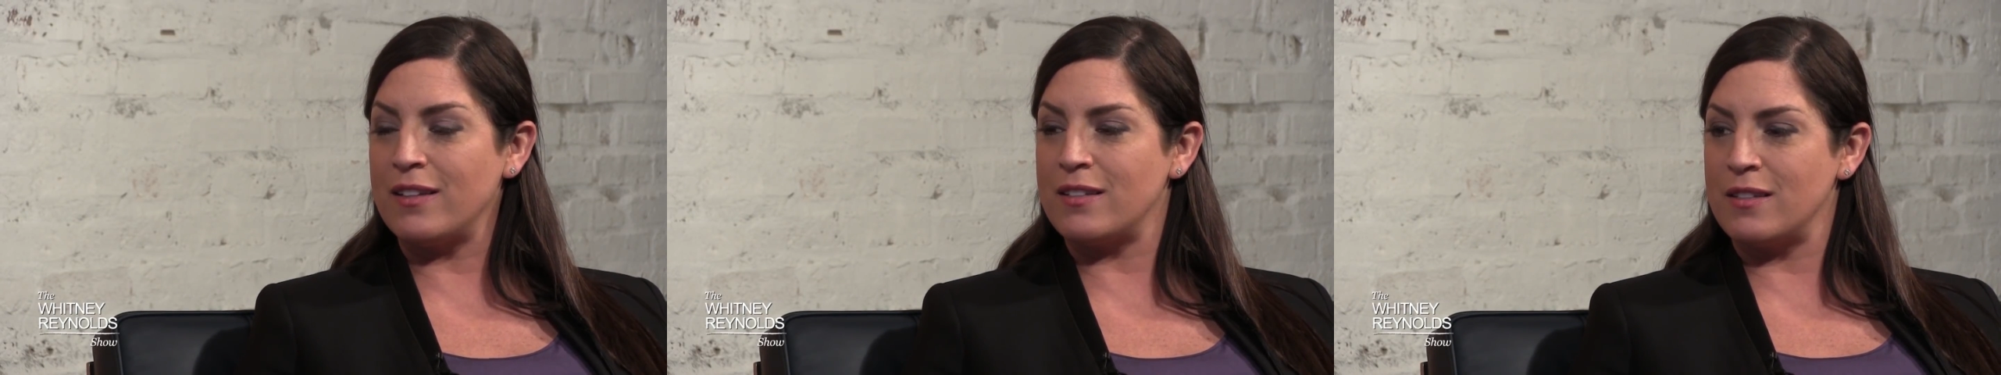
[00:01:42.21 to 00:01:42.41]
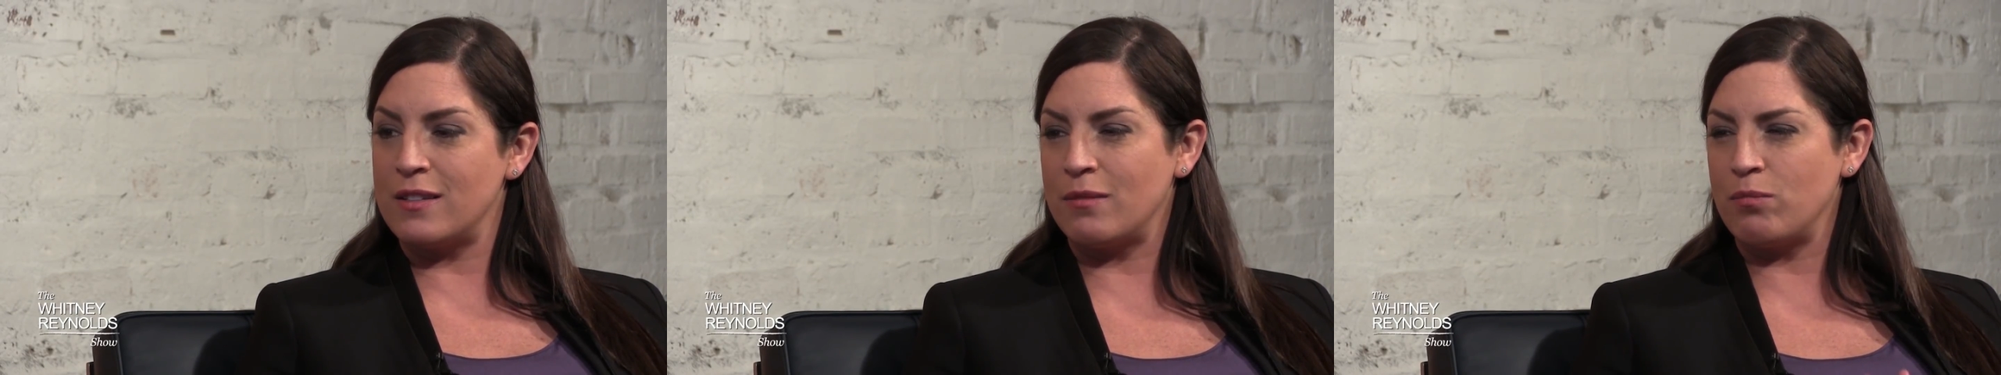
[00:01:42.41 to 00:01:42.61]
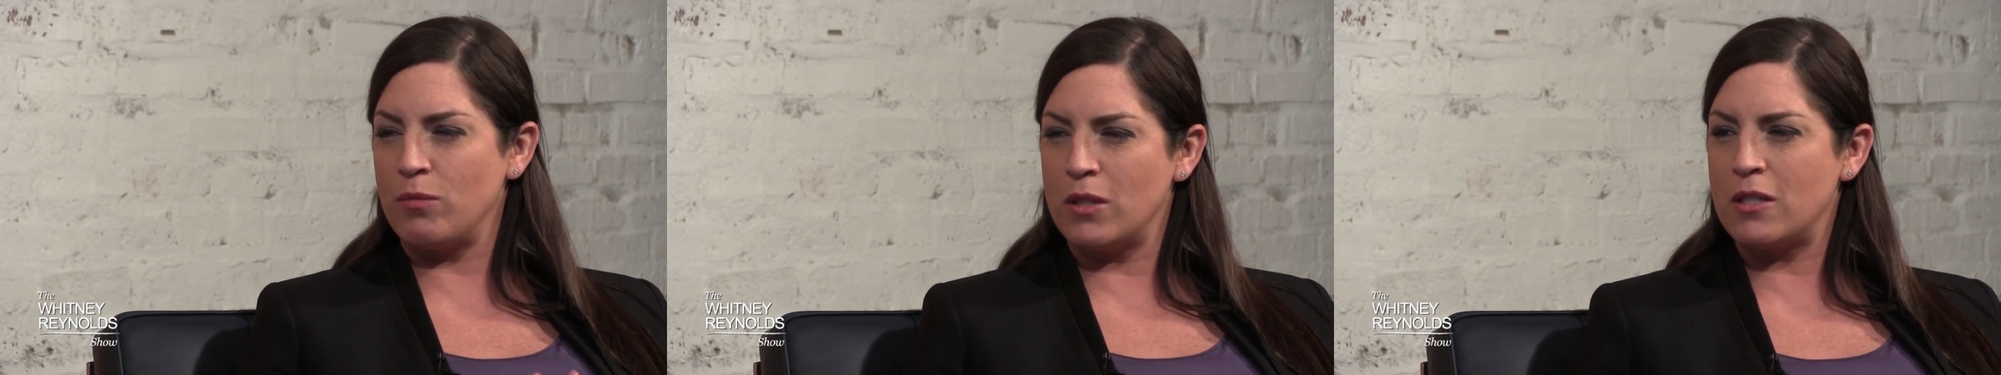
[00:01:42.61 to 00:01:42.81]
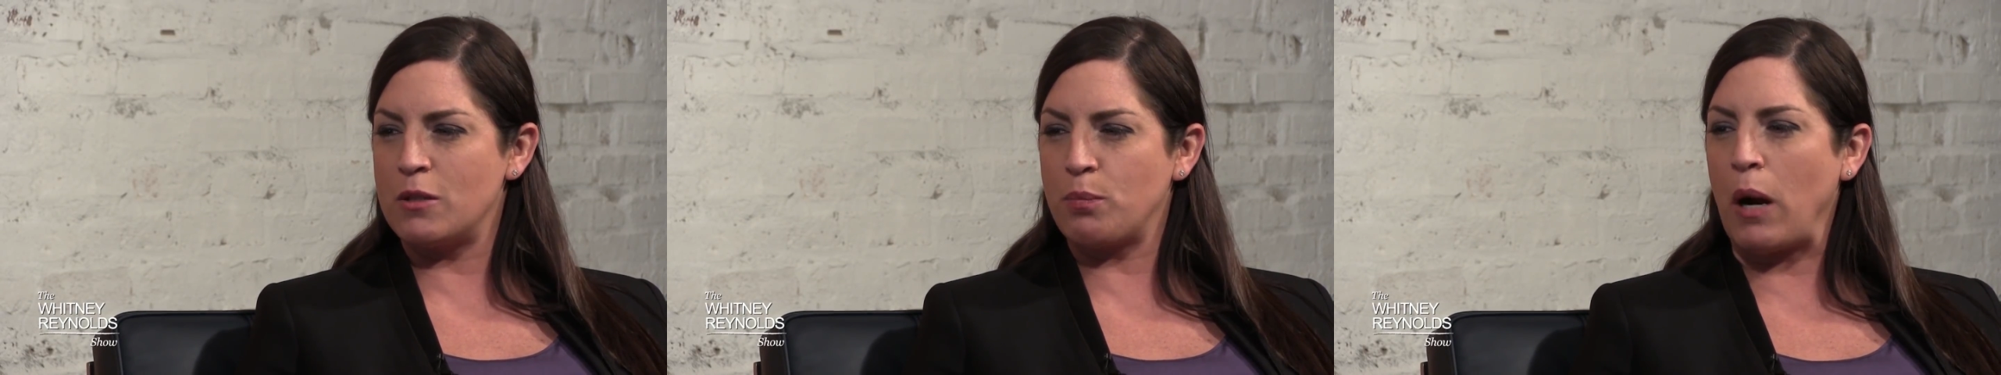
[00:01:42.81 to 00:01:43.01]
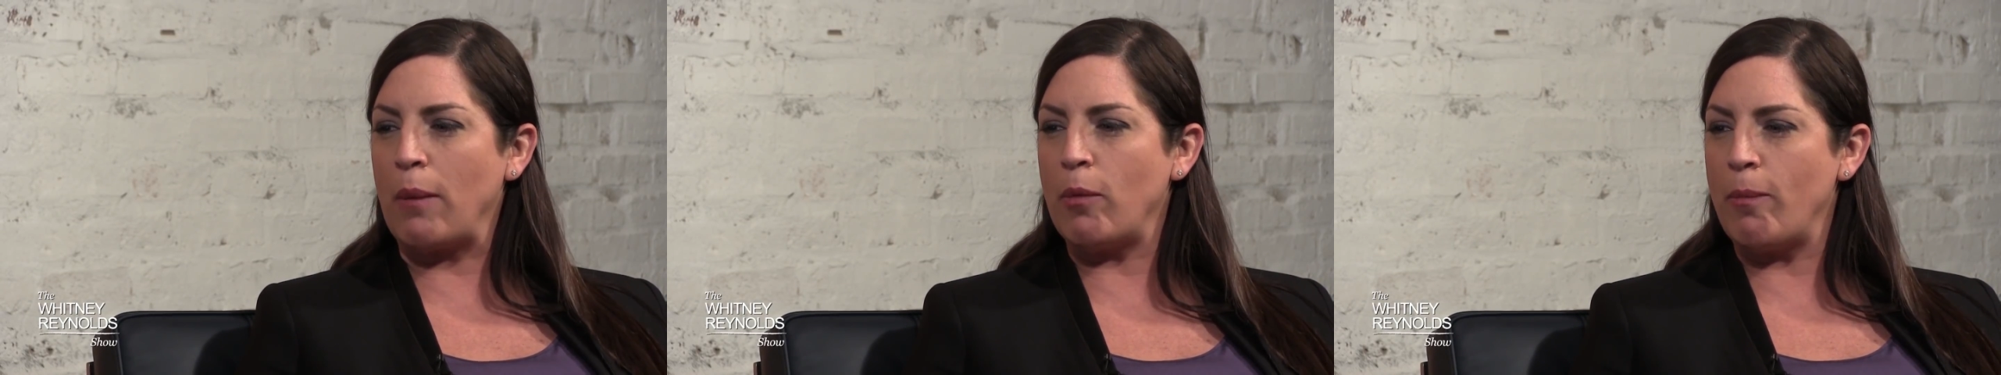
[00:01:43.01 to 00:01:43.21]
this
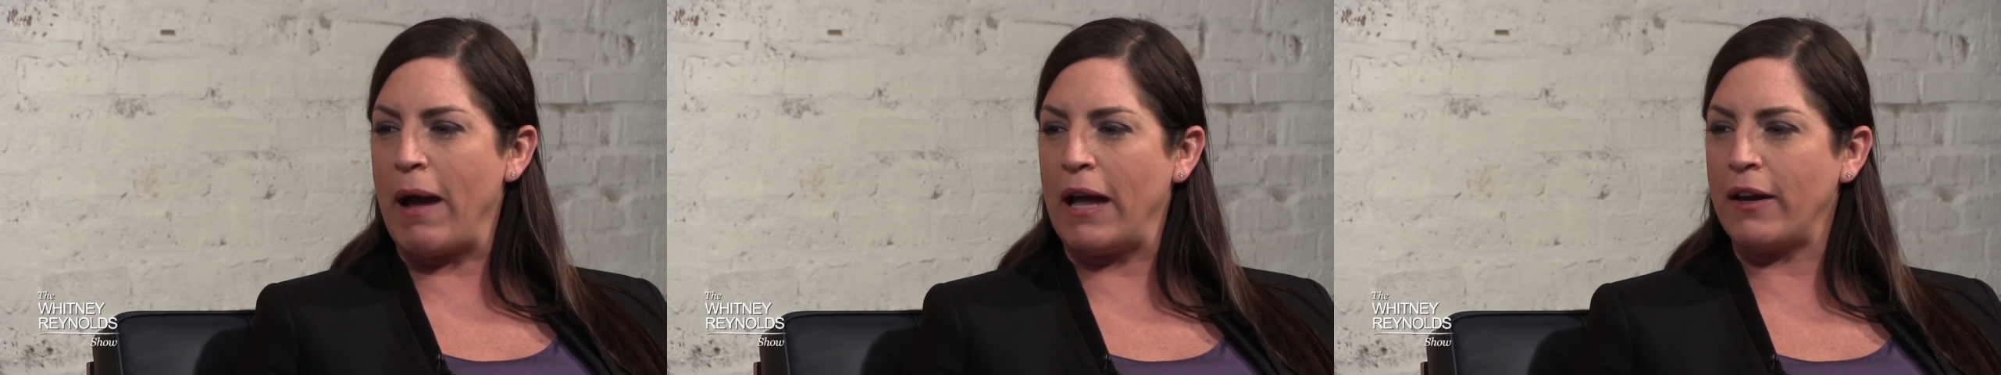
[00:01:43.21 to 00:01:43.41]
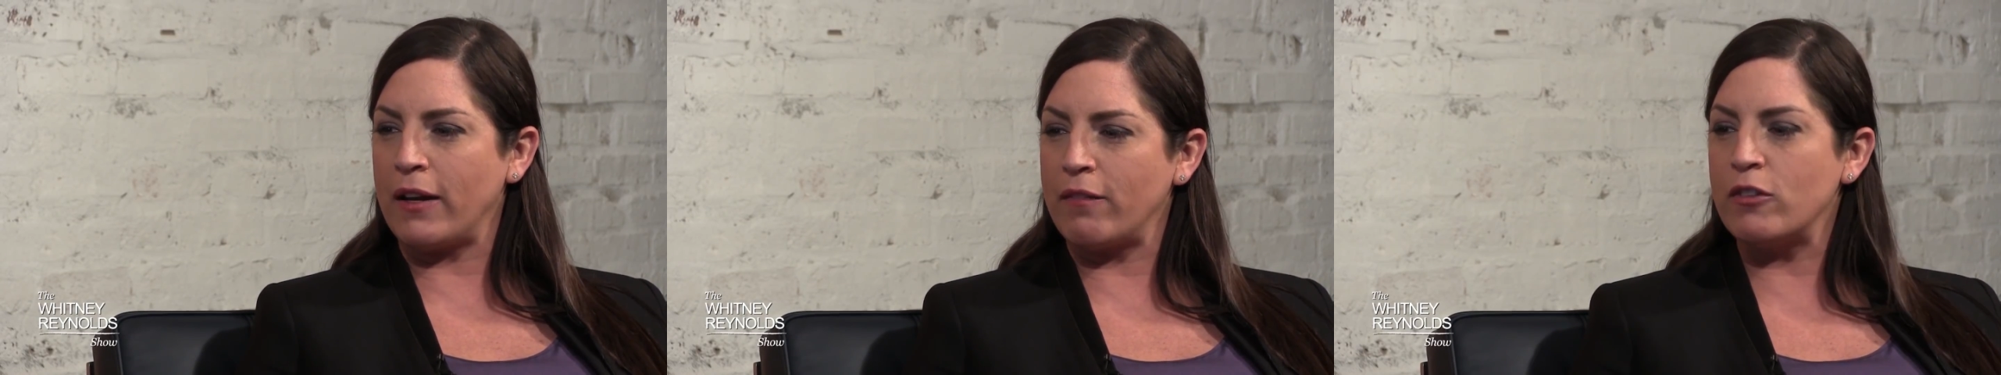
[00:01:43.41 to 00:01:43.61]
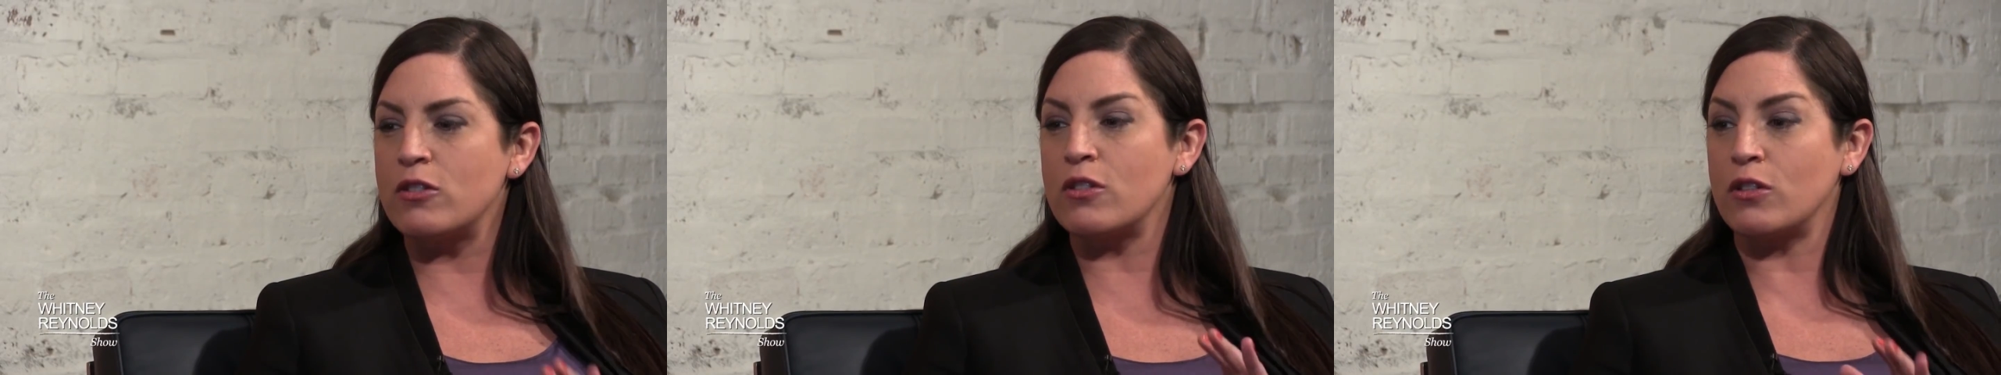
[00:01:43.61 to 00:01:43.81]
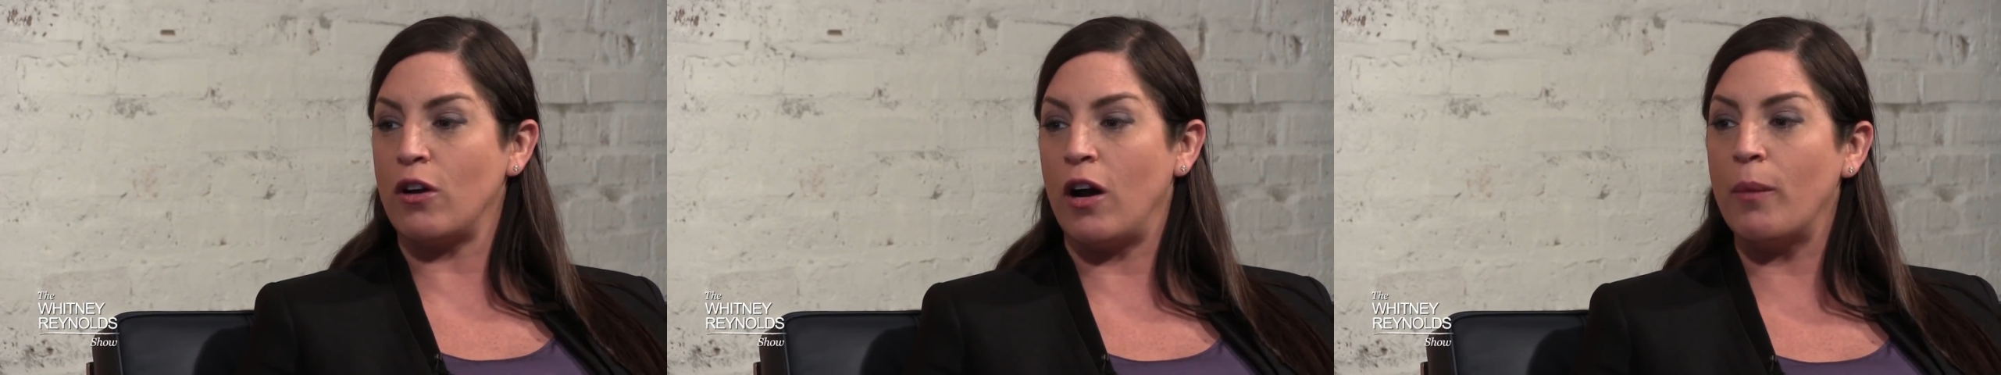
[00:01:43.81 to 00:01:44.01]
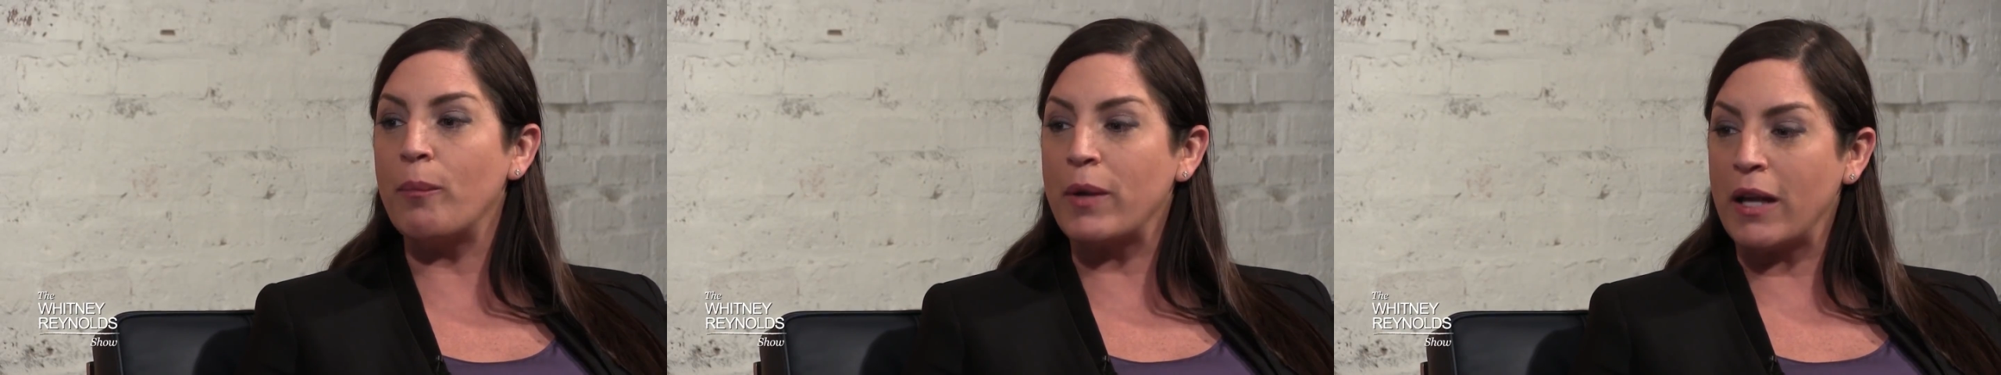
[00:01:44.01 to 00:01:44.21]
is problematic and this has
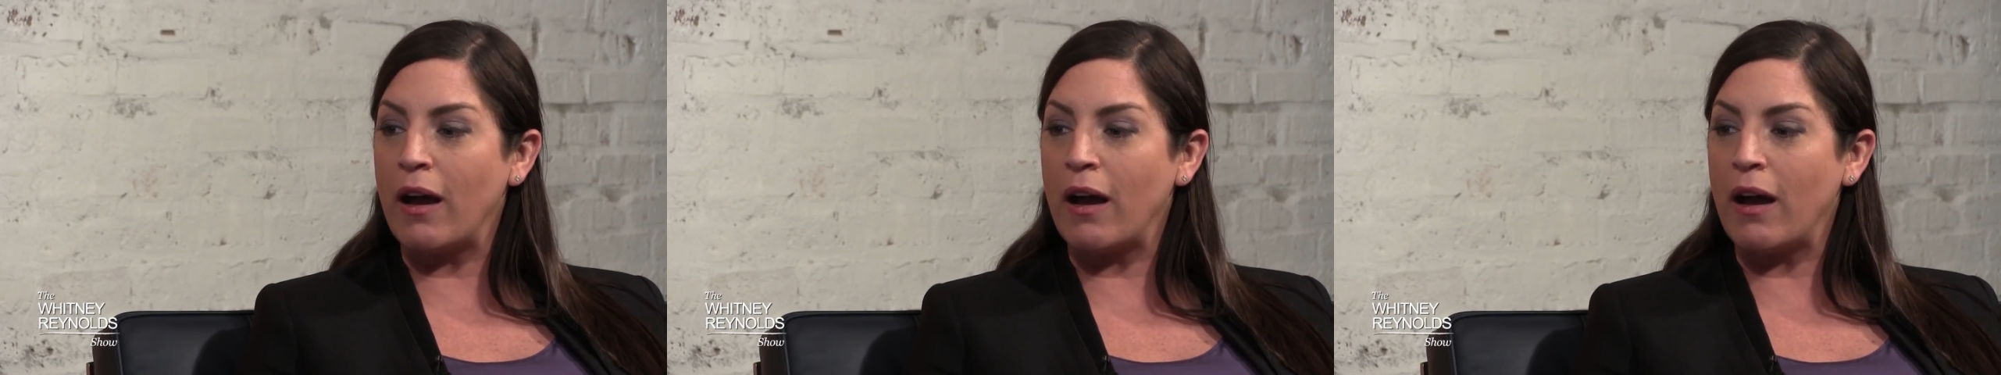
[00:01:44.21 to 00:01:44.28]
gone